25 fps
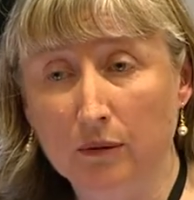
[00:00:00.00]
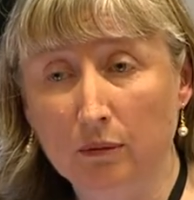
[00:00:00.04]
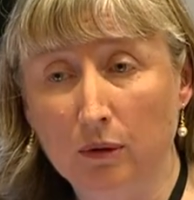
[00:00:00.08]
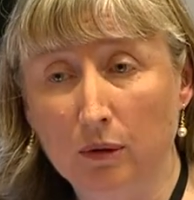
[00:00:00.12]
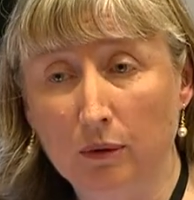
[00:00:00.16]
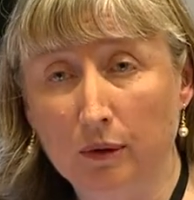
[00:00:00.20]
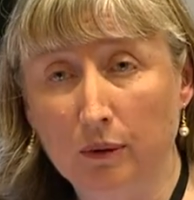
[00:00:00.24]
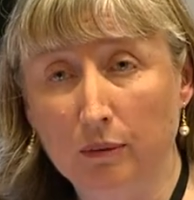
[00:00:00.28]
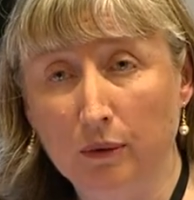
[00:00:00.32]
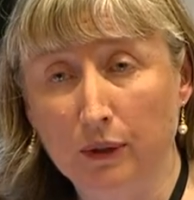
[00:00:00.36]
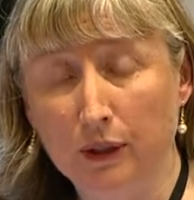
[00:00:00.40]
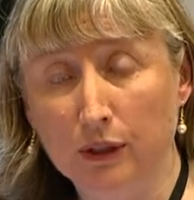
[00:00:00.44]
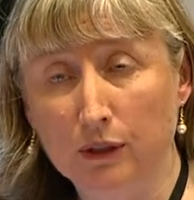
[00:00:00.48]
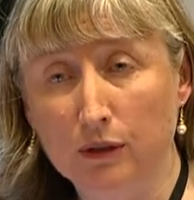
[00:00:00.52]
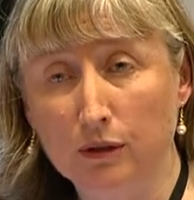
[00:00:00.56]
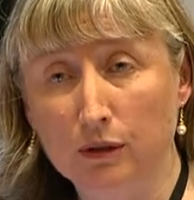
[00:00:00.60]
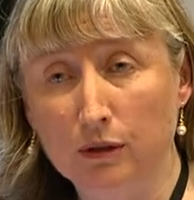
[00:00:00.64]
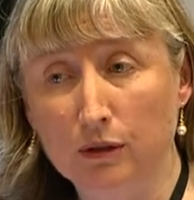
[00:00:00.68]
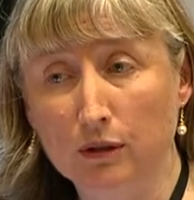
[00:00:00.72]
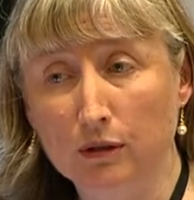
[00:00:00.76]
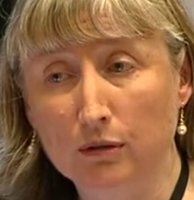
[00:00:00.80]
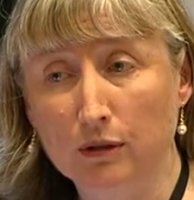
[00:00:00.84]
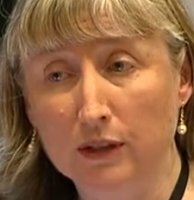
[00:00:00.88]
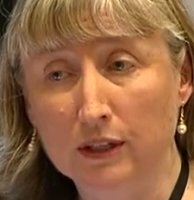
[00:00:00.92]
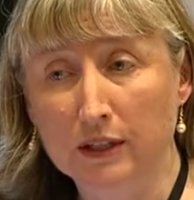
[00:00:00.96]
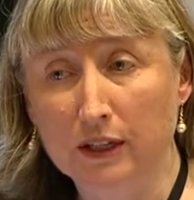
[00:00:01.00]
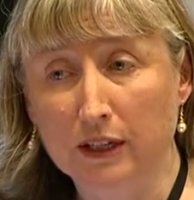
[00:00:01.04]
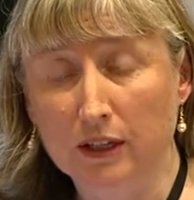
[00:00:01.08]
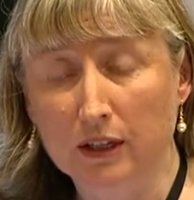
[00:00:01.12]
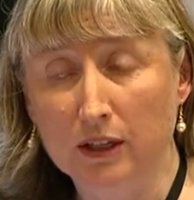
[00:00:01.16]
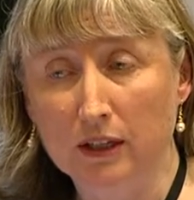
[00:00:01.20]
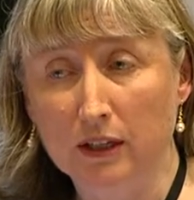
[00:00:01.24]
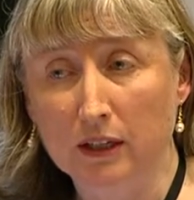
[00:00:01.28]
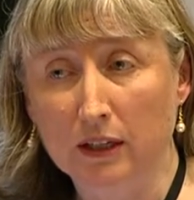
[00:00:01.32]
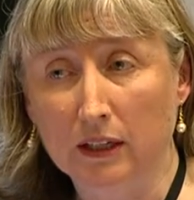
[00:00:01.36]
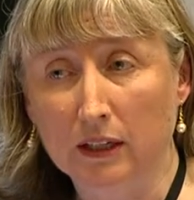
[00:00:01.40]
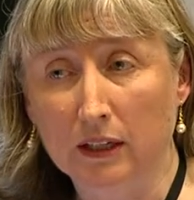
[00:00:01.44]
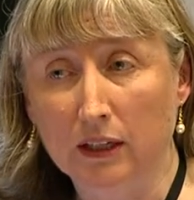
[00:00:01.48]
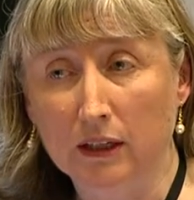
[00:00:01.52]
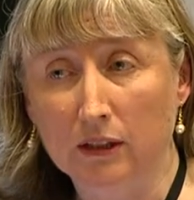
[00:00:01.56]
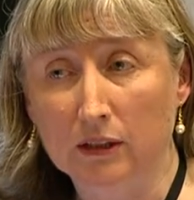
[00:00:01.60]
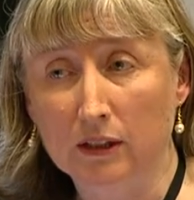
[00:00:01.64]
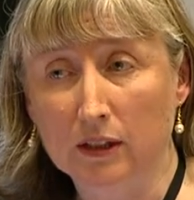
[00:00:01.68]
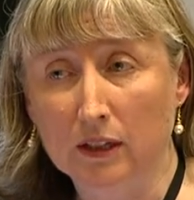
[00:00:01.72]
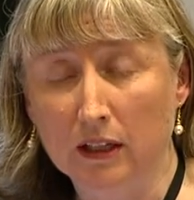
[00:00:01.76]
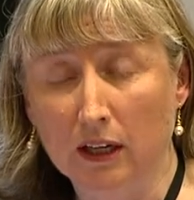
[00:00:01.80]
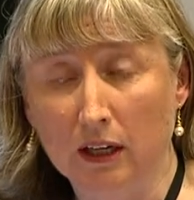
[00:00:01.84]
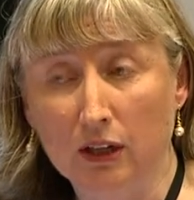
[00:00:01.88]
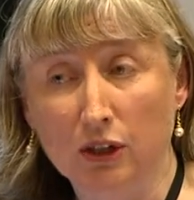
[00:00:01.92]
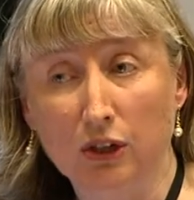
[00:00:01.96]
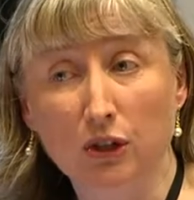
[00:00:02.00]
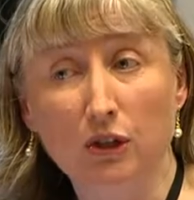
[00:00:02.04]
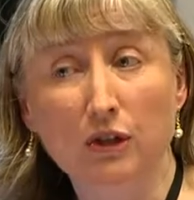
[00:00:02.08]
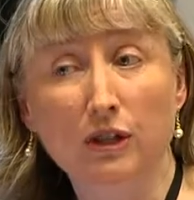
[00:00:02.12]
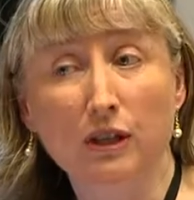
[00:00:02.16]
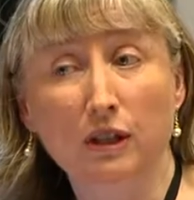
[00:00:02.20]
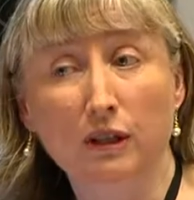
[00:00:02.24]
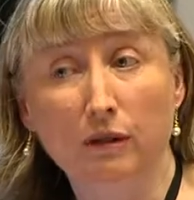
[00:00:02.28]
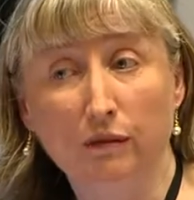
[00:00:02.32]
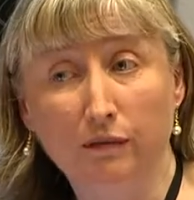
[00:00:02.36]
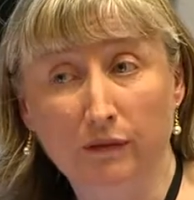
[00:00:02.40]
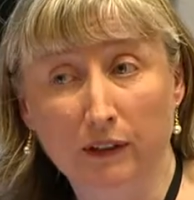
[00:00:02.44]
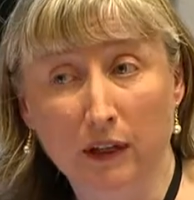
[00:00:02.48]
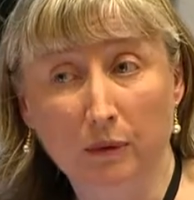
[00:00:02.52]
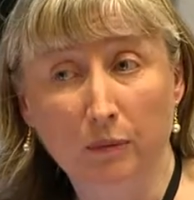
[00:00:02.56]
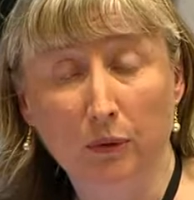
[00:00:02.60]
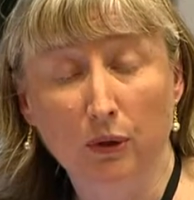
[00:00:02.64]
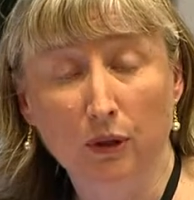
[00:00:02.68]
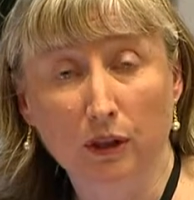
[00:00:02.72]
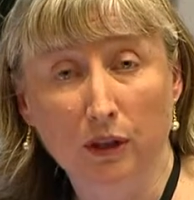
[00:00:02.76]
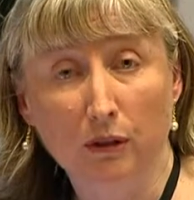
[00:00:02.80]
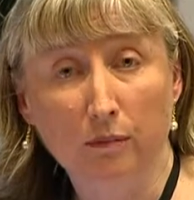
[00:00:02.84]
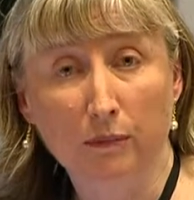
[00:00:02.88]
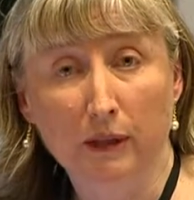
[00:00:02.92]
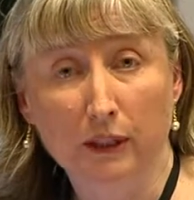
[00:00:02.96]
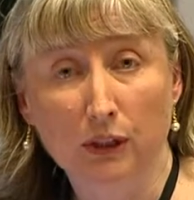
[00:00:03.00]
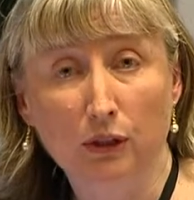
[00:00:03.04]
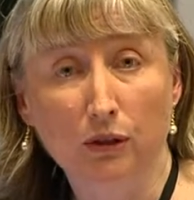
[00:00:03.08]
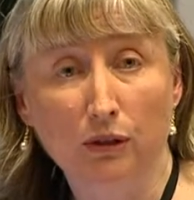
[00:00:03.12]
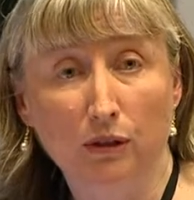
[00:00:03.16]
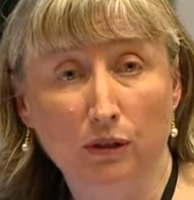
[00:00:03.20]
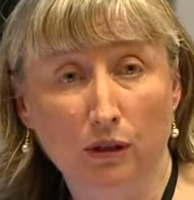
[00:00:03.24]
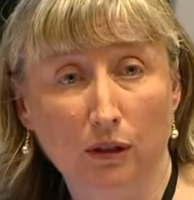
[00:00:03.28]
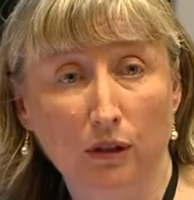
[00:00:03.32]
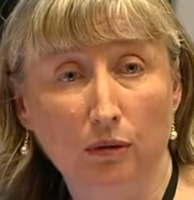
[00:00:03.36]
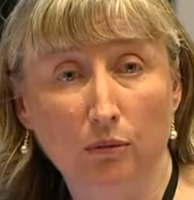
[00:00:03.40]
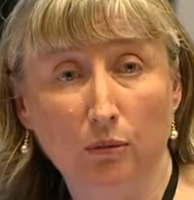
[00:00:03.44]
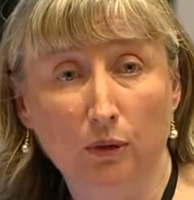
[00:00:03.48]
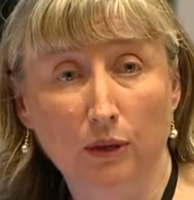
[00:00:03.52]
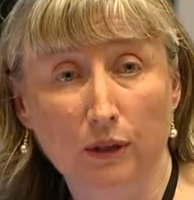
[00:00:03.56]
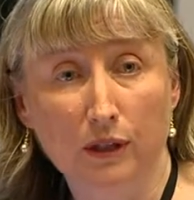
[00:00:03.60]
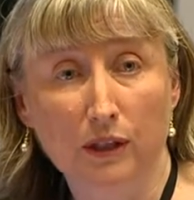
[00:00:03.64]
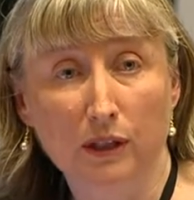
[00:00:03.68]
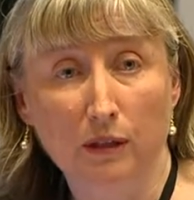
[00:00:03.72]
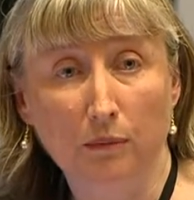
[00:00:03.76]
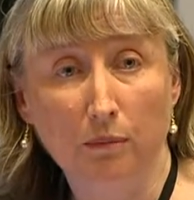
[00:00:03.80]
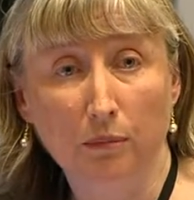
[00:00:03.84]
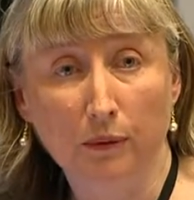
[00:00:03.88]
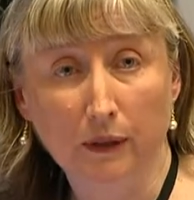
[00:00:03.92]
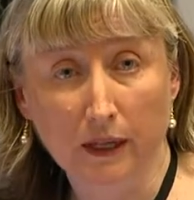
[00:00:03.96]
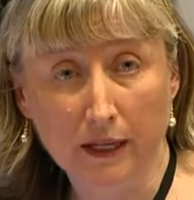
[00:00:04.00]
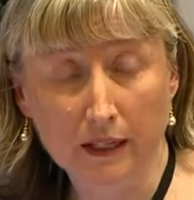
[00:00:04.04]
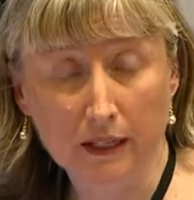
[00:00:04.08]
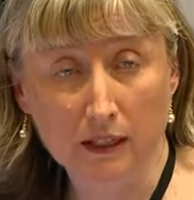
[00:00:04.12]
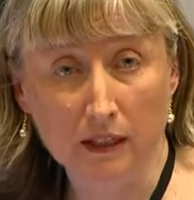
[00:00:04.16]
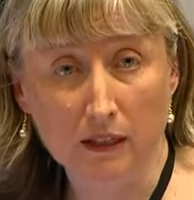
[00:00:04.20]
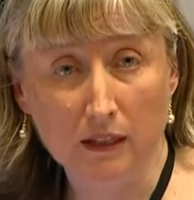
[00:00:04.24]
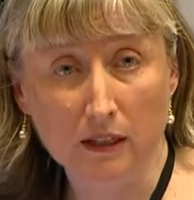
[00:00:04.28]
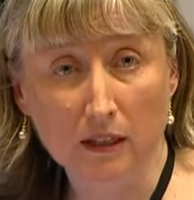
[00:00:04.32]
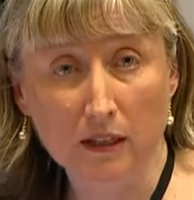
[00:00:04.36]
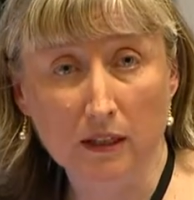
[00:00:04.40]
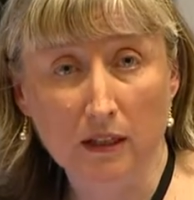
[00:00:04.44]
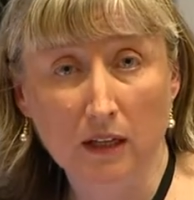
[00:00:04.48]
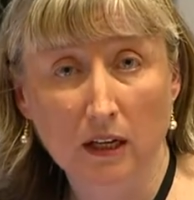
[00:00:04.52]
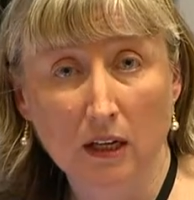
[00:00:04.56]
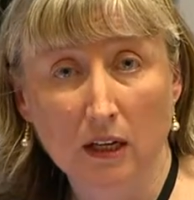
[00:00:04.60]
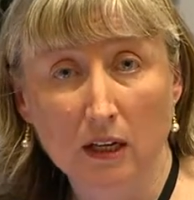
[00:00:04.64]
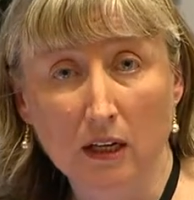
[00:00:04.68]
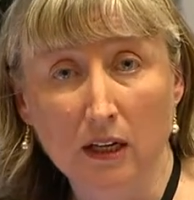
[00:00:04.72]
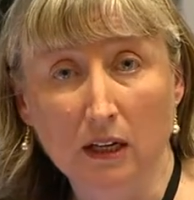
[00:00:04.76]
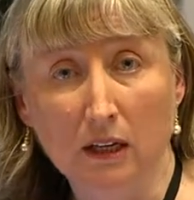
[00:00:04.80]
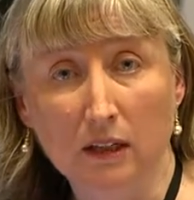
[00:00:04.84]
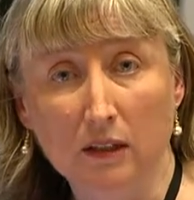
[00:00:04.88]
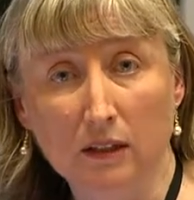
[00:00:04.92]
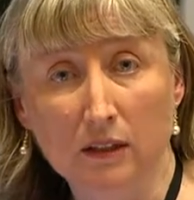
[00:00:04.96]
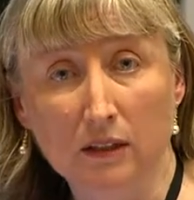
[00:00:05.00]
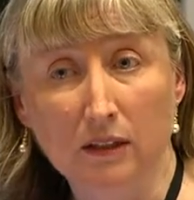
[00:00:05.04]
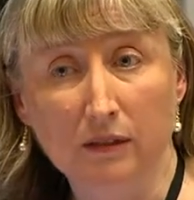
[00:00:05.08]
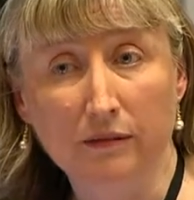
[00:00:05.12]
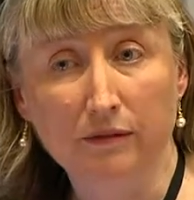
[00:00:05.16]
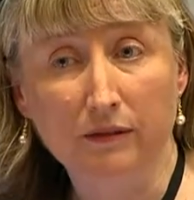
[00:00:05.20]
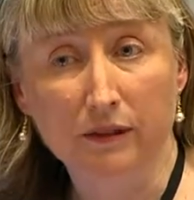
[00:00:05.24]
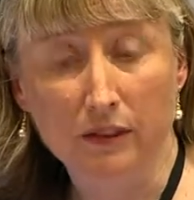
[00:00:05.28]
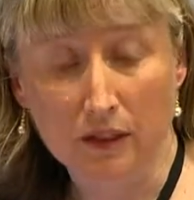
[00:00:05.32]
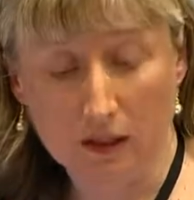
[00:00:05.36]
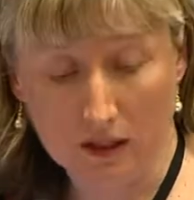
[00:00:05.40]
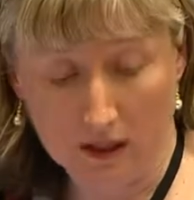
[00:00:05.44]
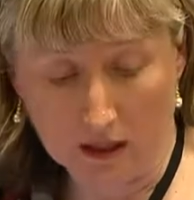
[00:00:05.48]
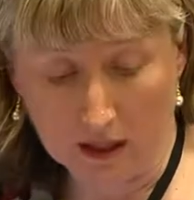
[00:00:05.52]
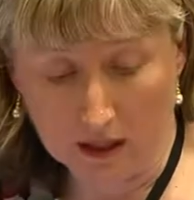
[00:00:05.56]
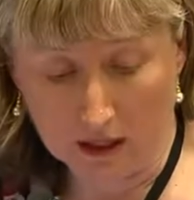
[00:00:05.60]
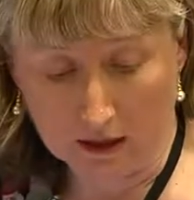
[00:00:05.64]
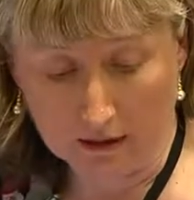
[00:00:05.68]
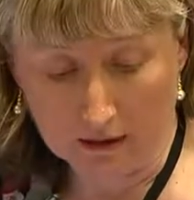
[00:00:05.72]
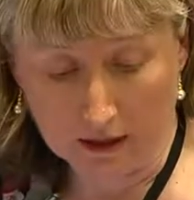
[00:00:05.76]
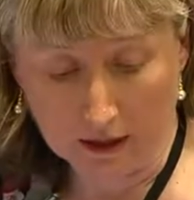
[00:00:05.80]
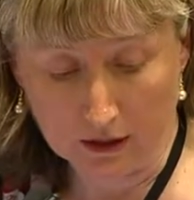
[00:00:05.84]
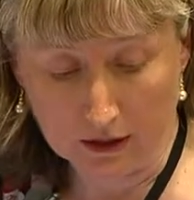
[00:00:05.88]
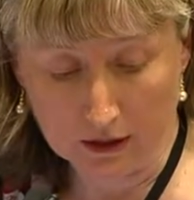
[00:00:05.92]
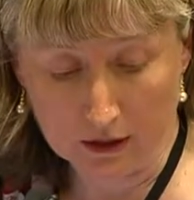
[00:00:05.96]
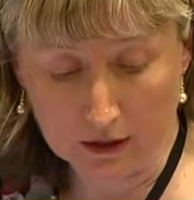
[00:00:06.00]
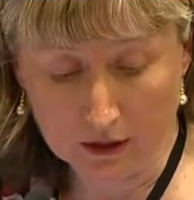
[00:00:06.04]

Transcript: what we're wanting to do is actually start using the framework and make sure that it works in practice in the different scenarios.